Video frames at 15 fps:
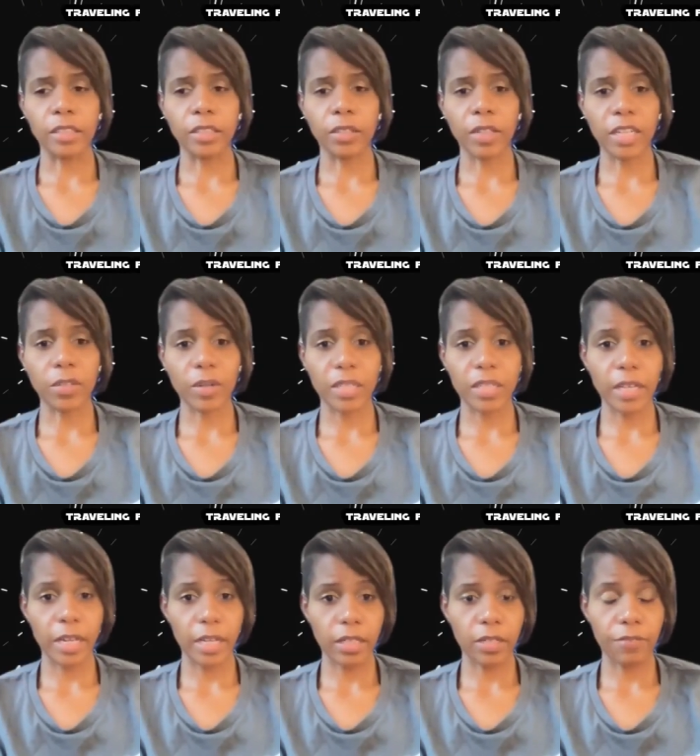So that's why I
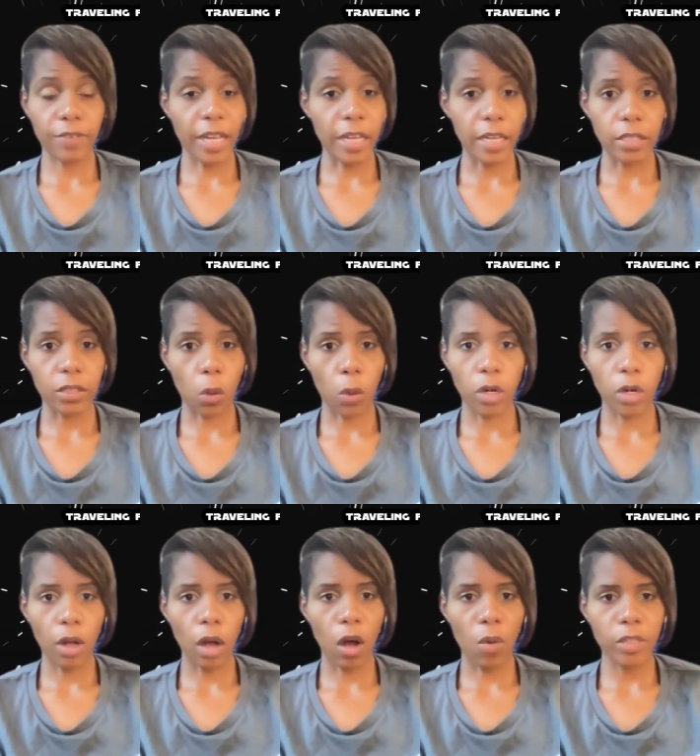say it's a fight. It's going to
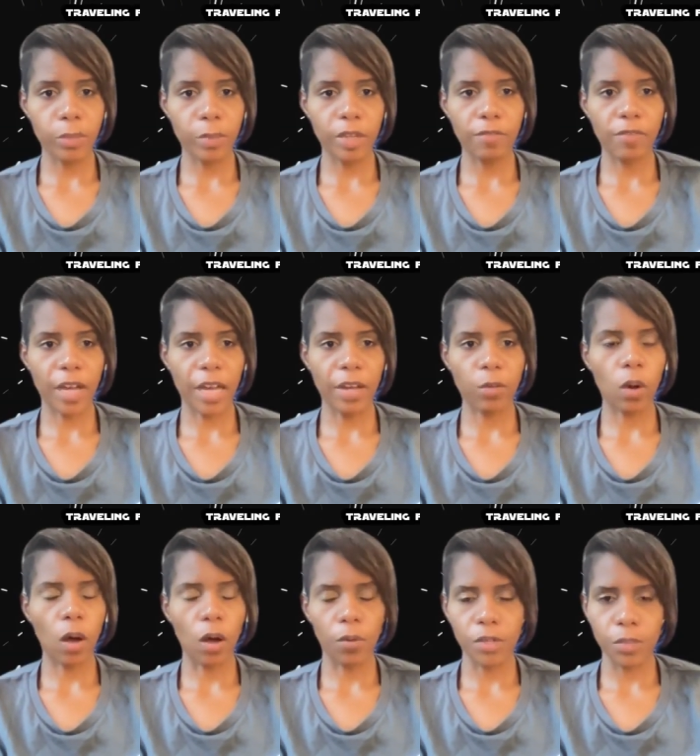always be a fight. It will
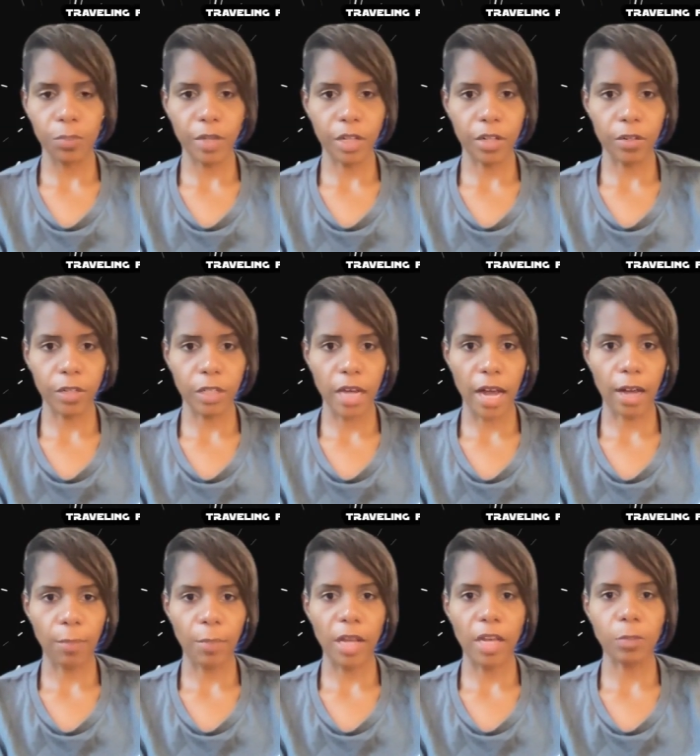always be under
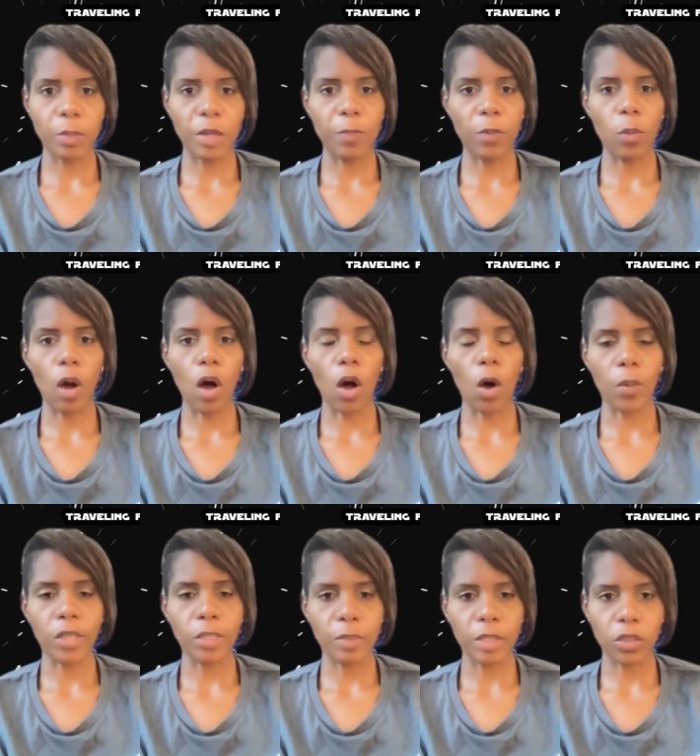attack because people will
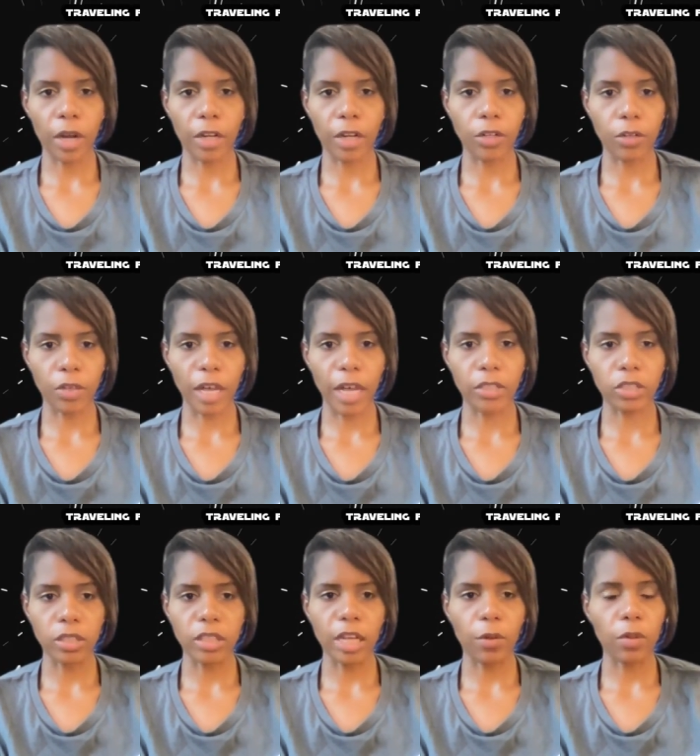always be trying to do that,
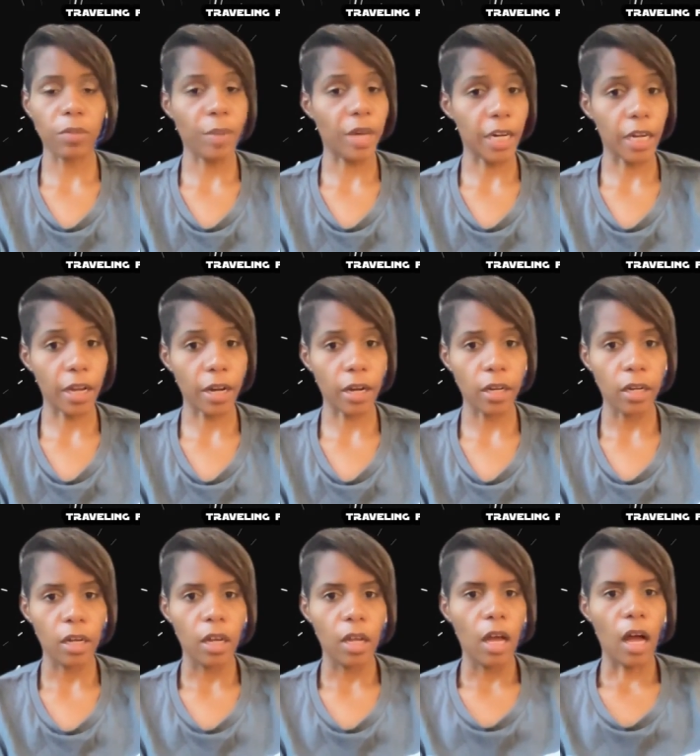just like with Medicare.
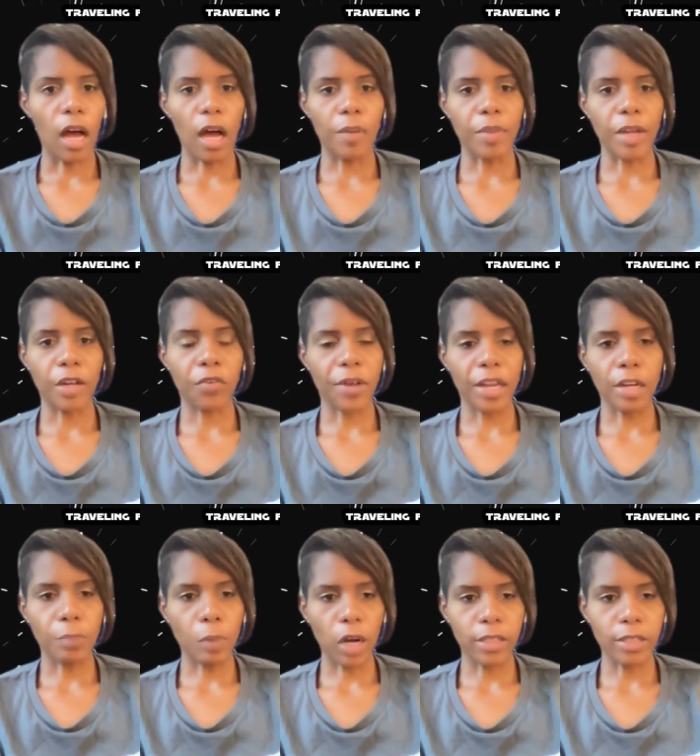They
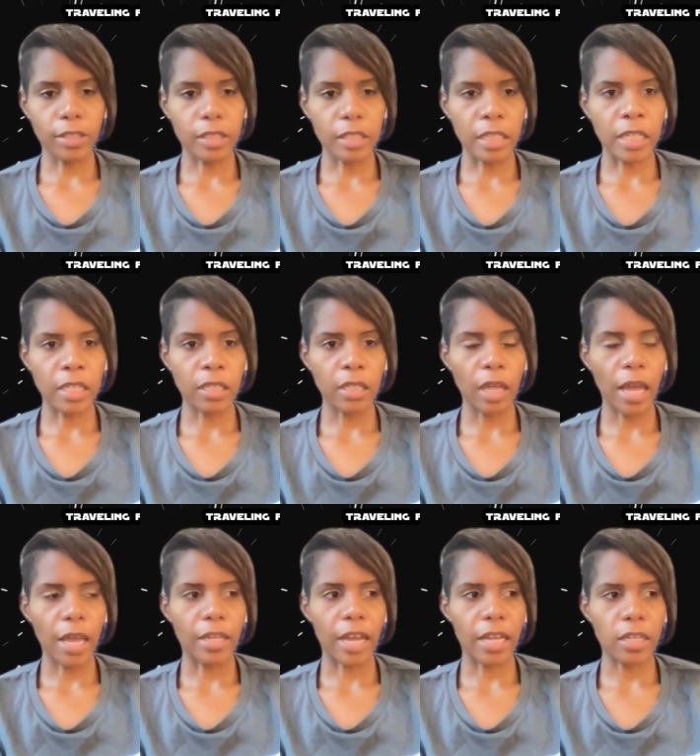created Part C,
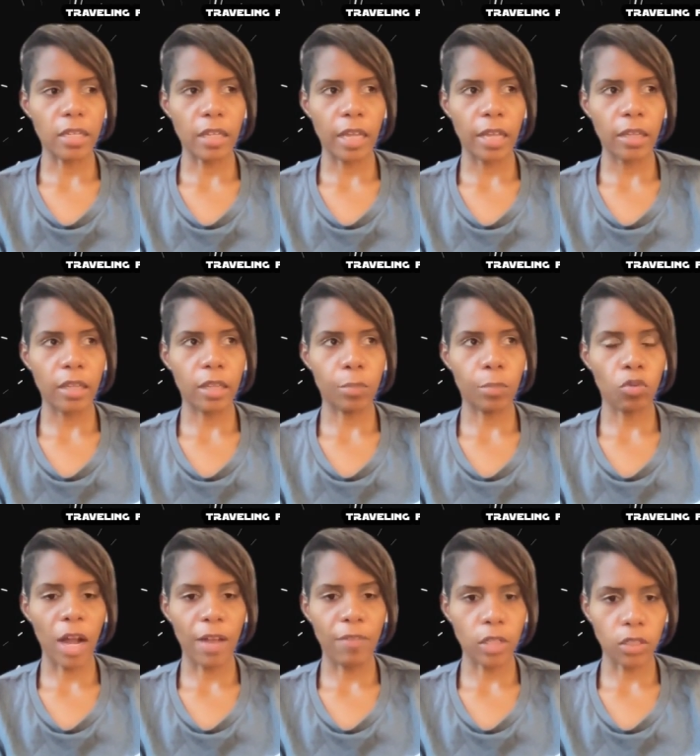and that let the
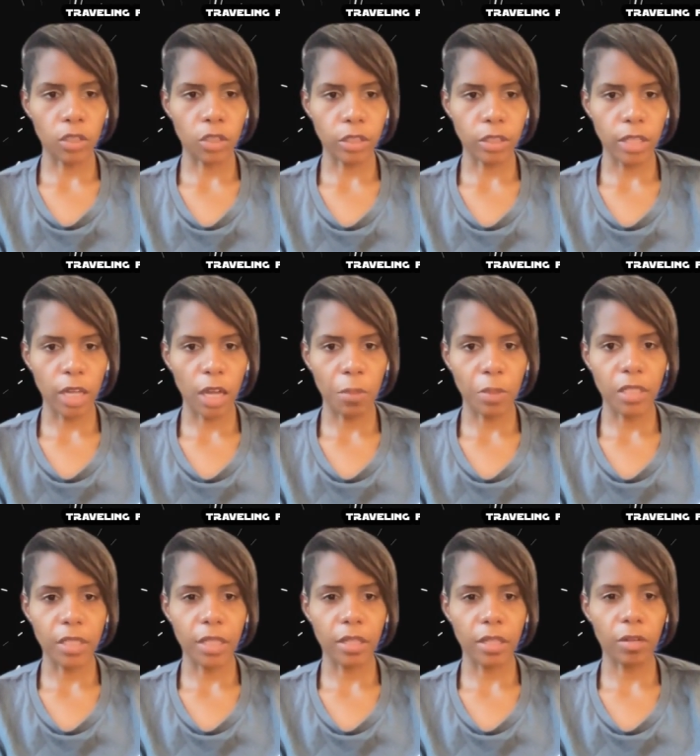private insurance
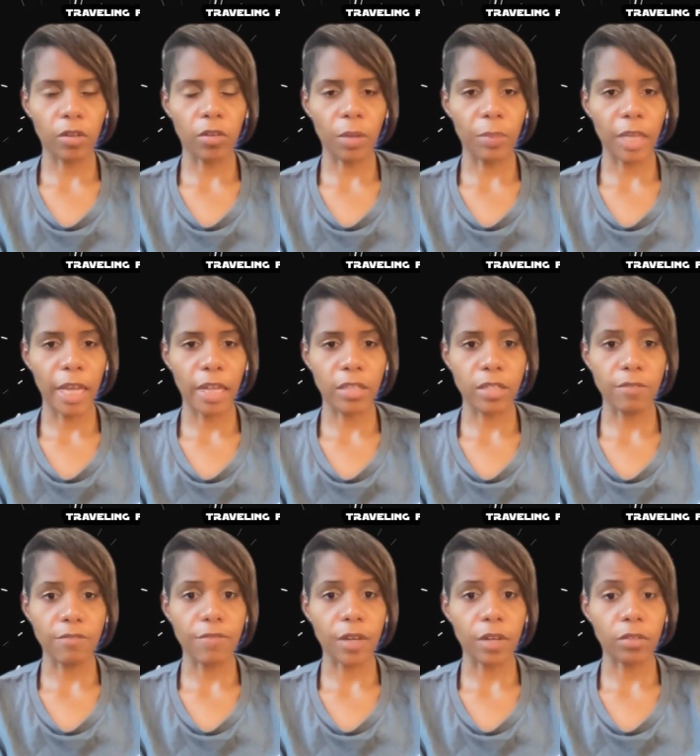companies get their grubby hands
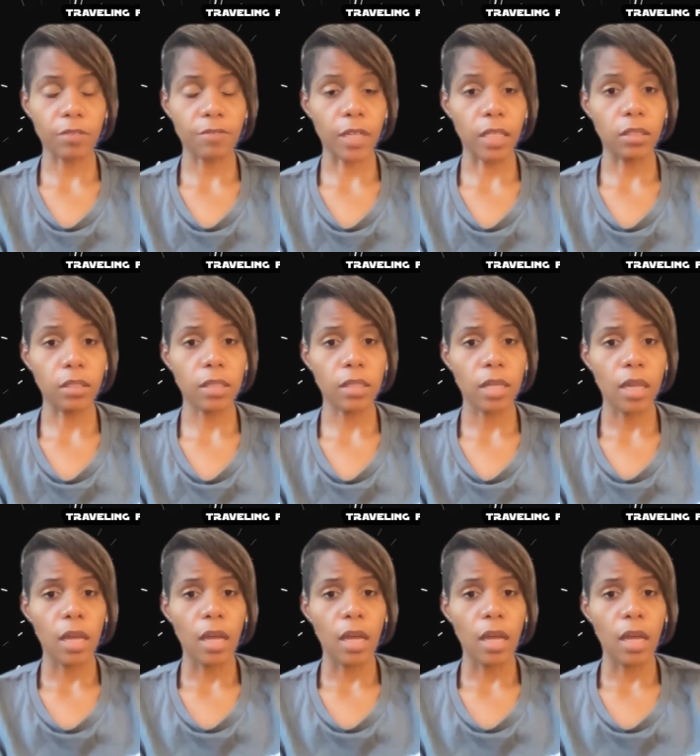on federal funds.